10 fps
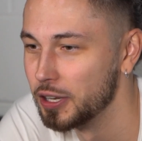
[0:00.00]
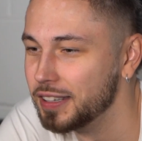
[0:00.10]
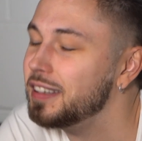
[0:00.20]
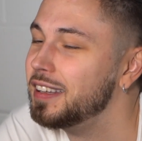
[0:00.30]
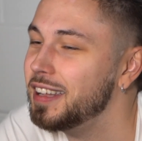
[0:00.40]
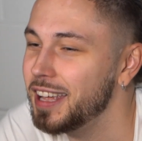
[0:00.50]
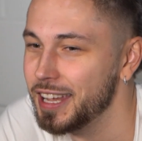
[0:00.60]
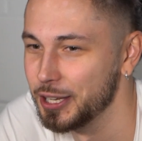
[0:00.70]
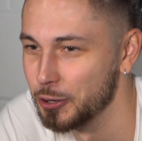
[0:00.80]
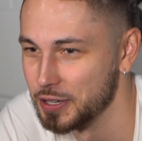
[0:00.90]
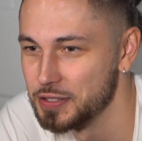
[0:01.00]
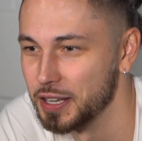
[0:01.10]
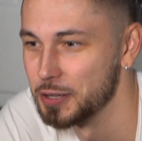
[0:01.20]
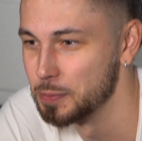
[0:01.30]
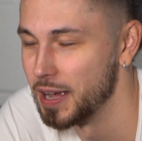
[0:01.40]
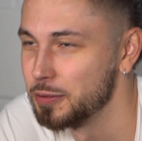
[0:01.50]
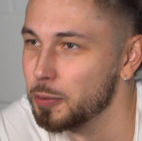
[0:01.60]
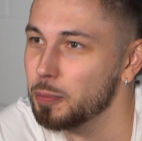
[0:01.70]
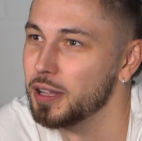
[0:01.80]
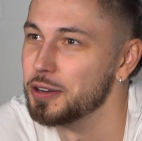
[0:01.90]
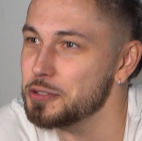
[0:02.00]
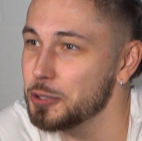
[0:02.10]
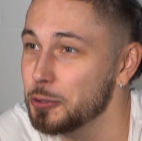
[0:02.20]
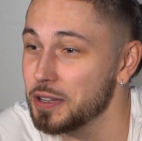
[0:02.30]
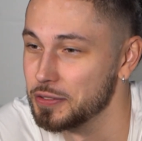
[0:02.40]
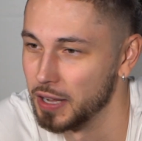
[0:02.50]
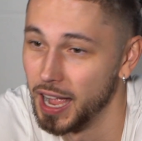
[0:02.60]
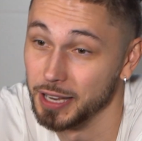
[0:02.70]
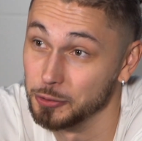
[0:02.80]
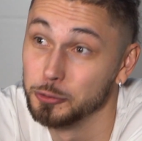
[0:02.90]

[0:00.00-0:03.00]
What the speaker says: and excel as basketball players too, as I